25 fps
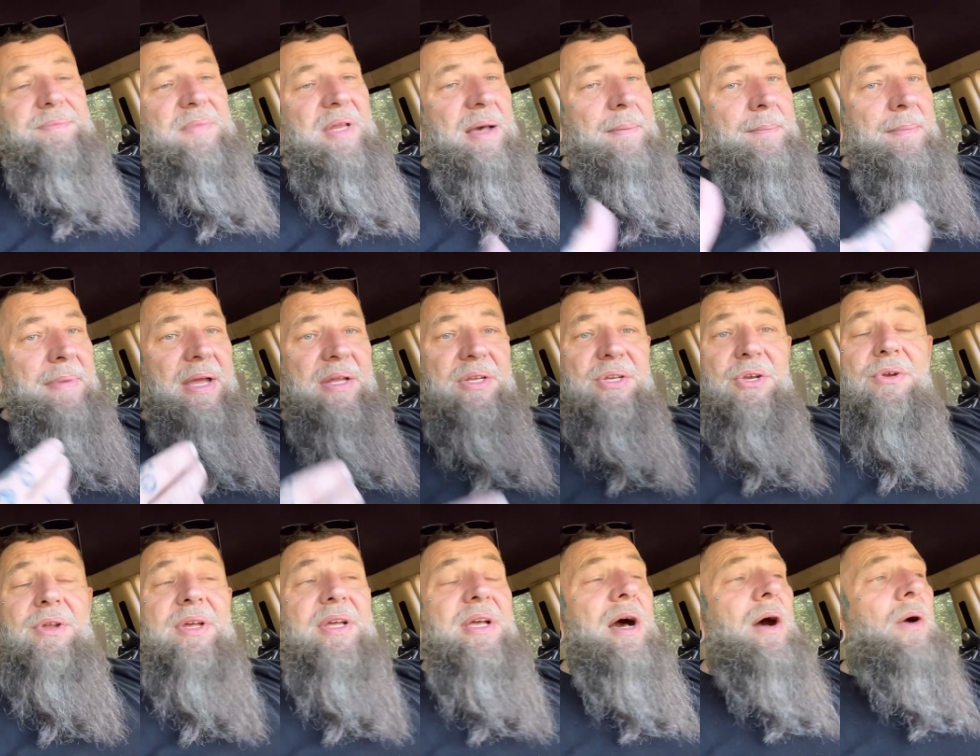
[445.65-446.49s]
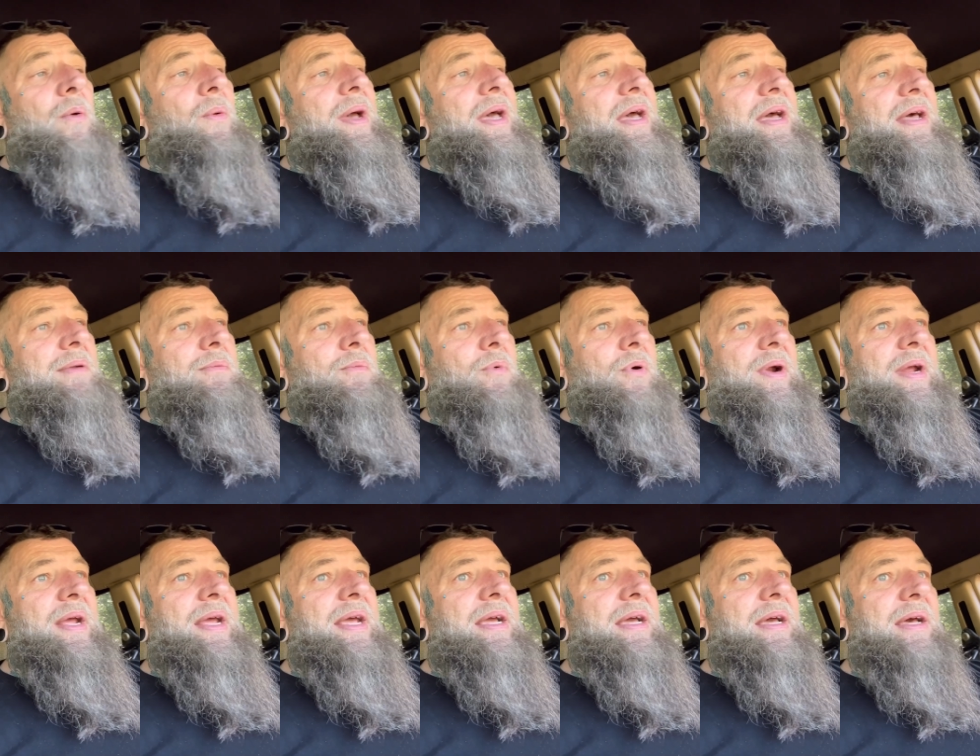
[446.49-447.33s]
a menu to go in where
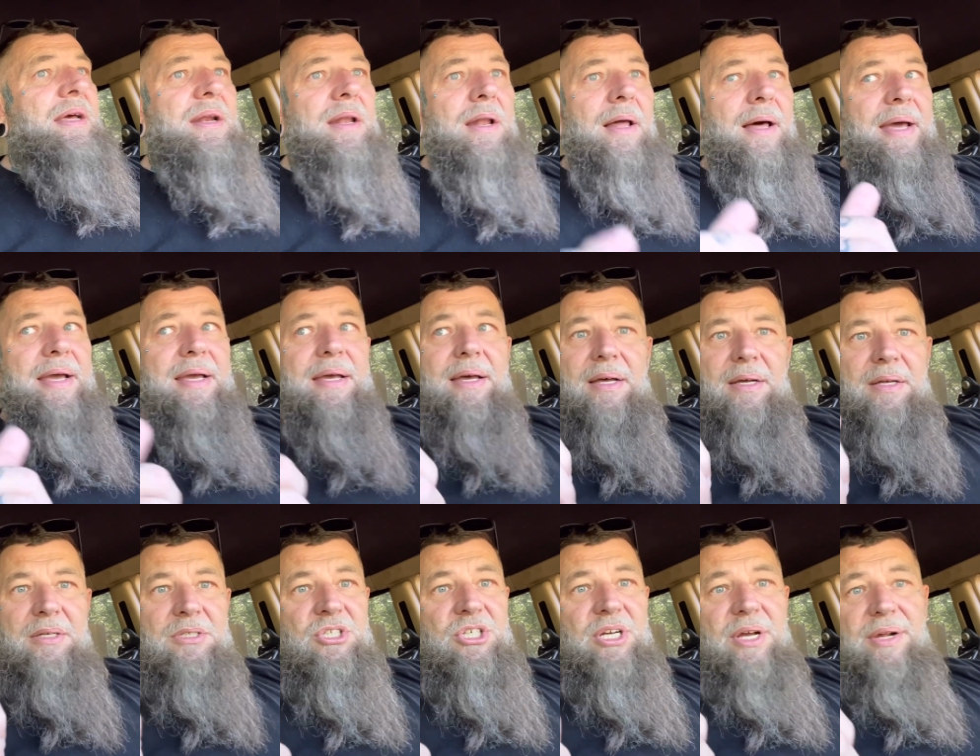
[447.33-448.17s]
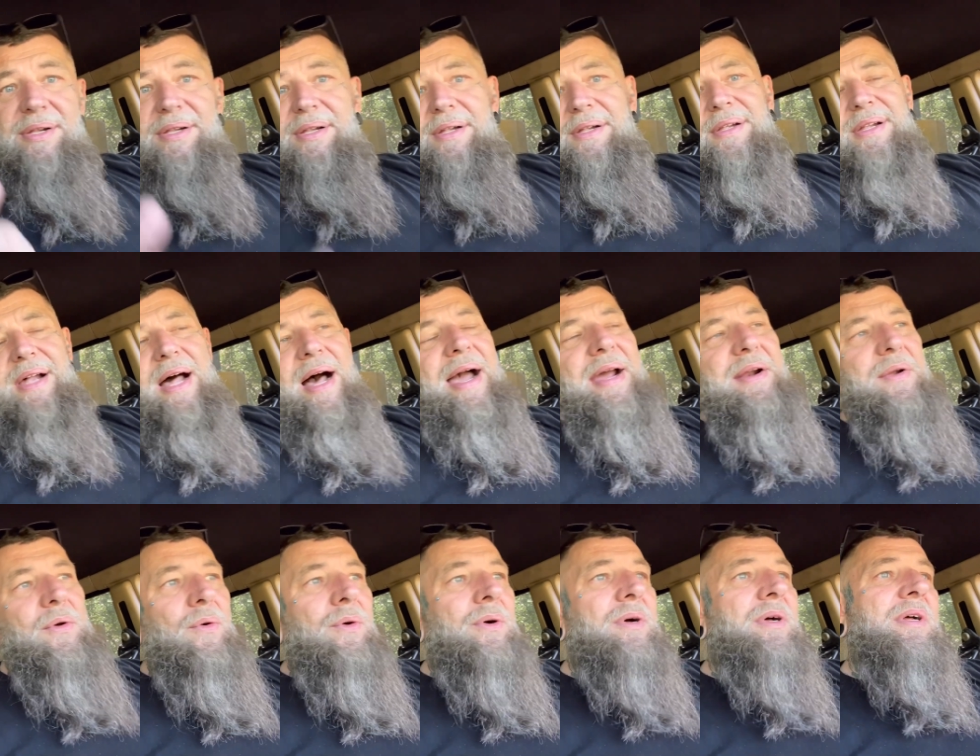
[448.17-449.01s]
he could like adjust his
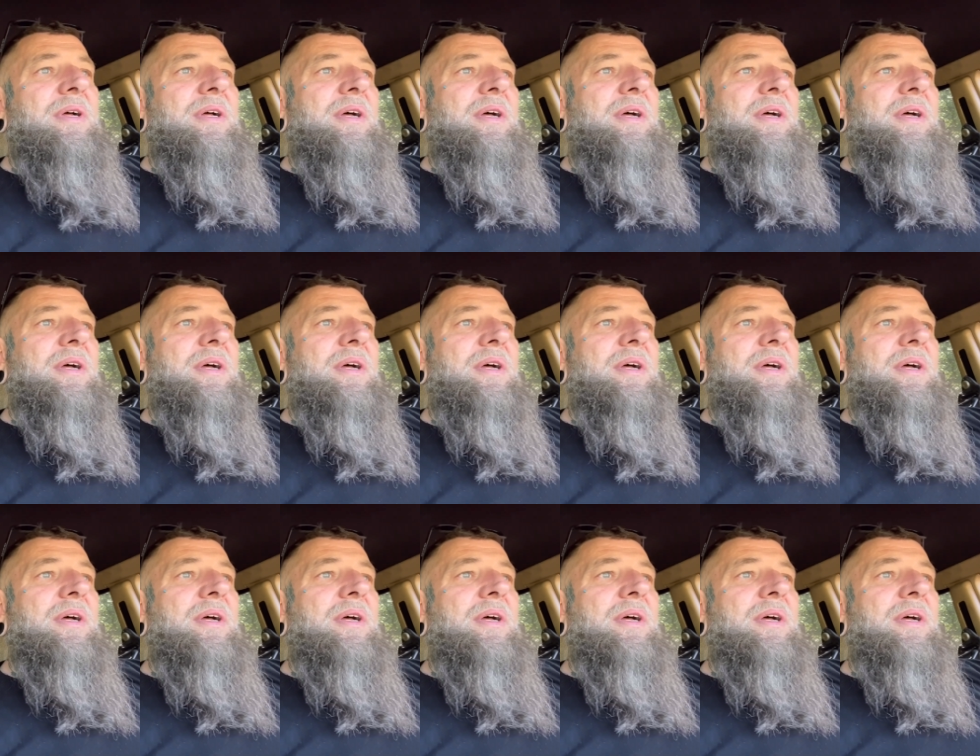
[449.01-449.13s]
idle.